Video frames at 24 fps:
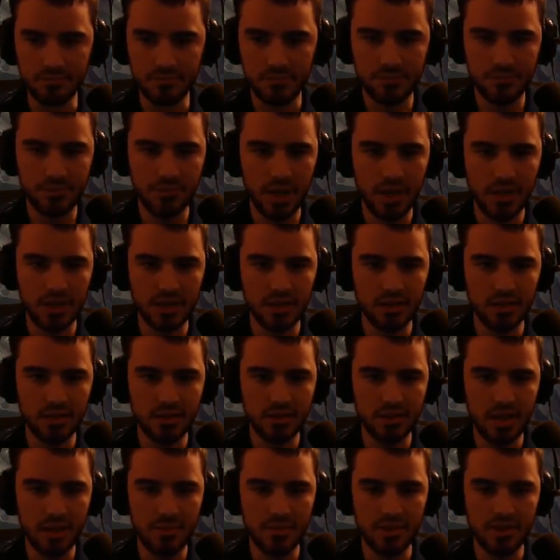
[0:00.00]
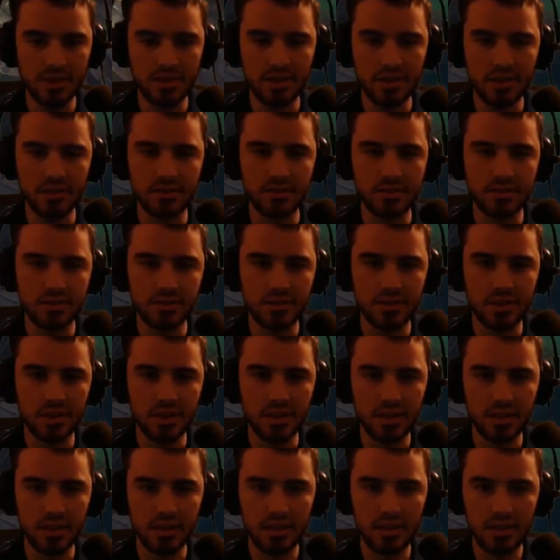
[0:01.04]
Bot lane, or top lane not doing so
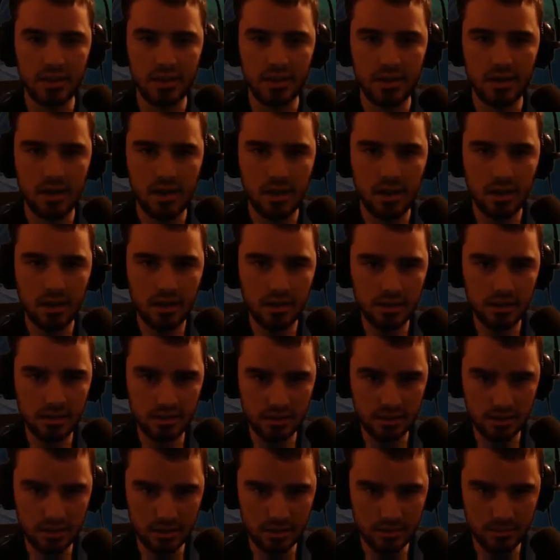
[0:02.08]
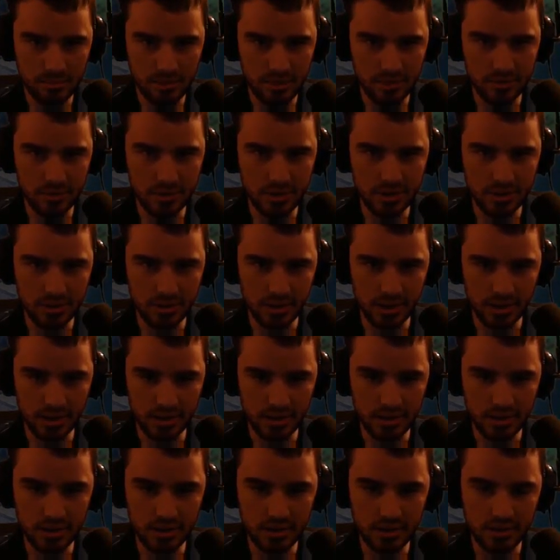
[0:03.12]
hot. My voice cracked.